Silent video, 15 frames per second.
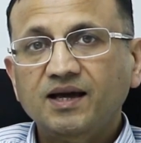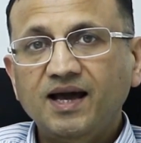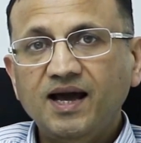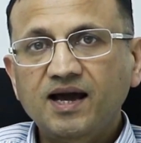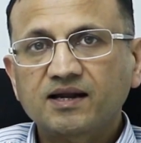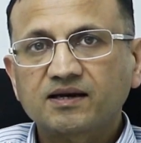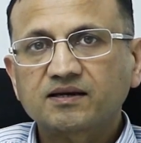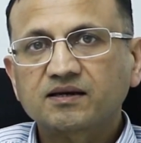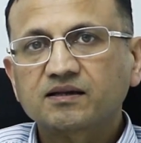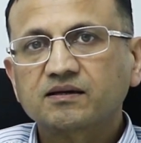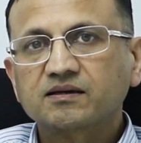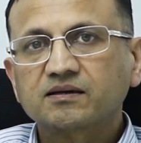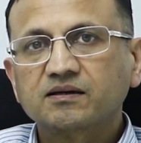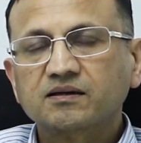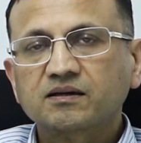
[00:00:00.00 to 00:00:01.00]
and
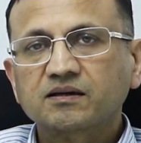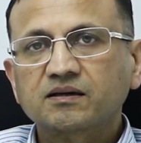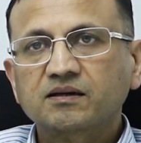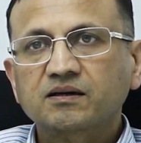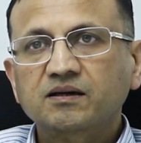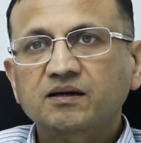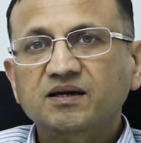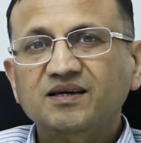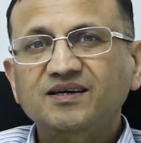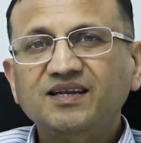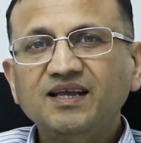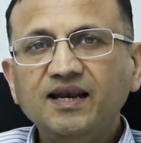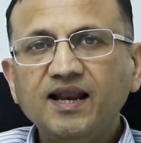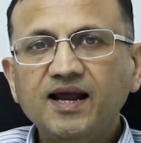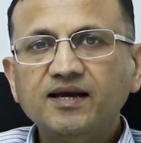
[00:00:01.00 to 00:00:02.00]

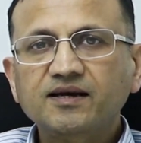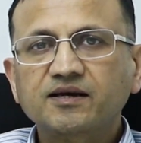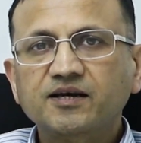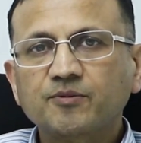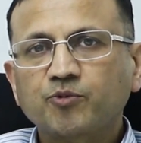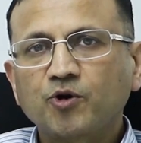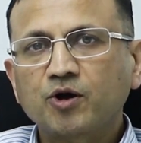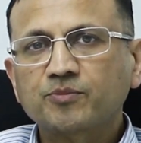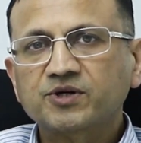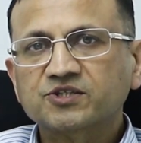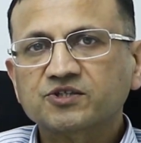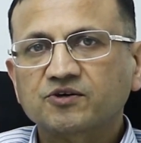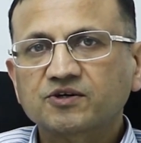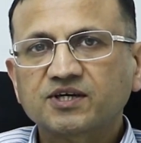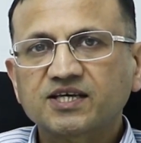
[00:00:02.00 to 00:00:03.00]
delayed
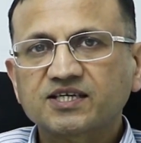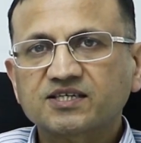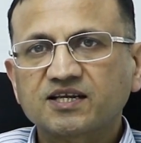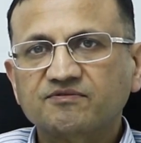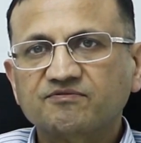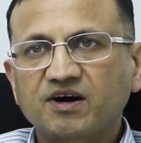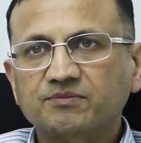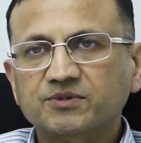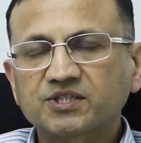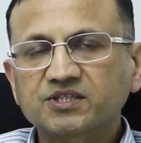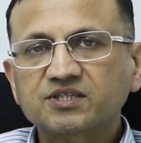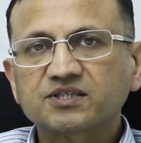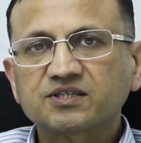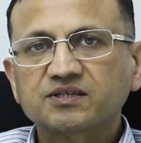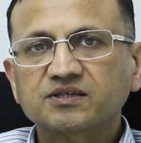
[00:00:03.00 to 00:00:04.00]
deployments on test
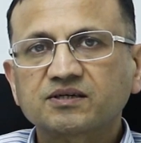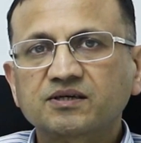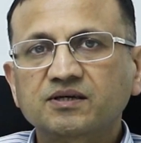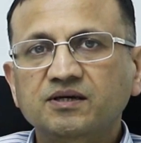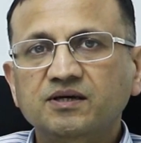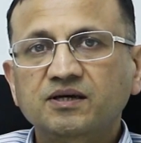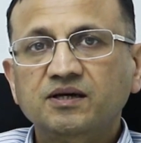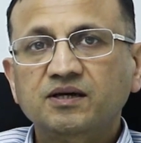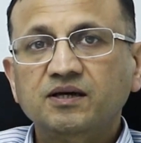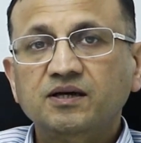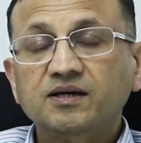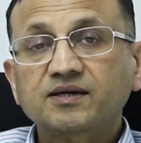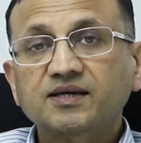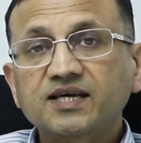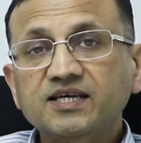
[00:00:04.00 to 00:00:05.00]
environments.
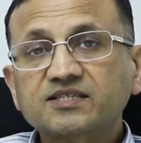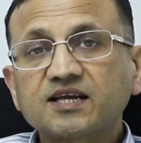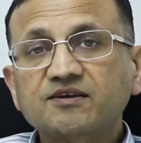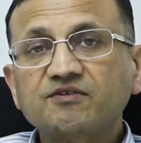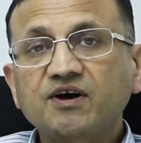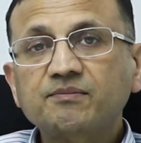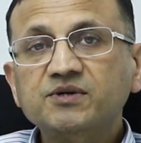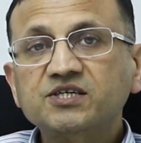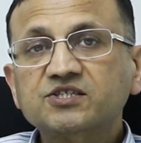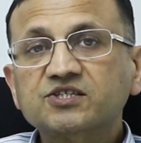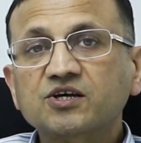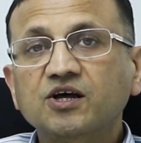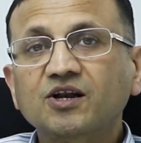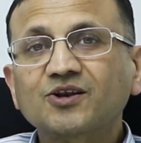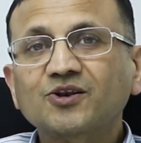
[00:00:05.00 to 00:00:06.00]
Test
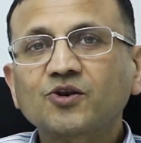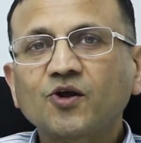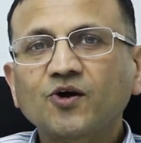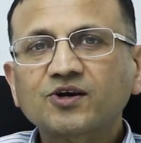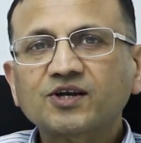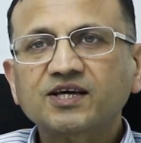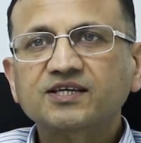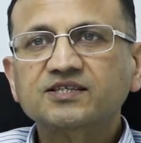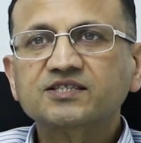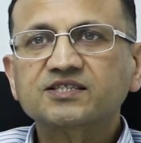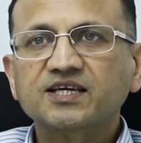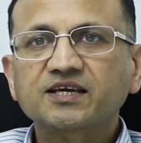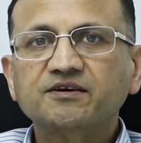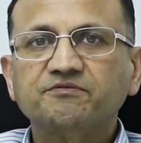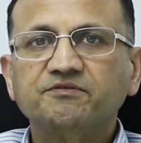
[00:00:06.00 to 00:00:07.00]
environments not in
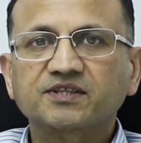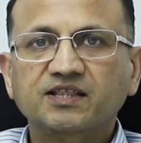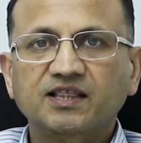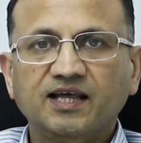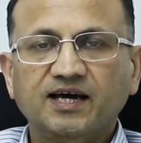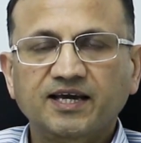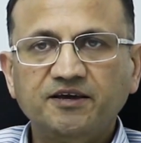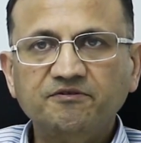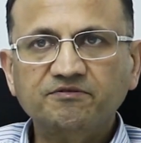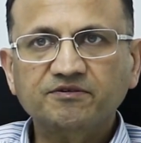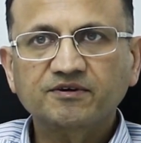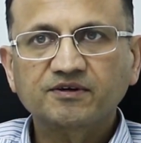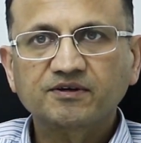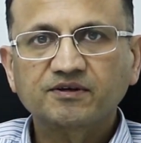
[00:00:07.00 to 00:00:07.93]
sync with live.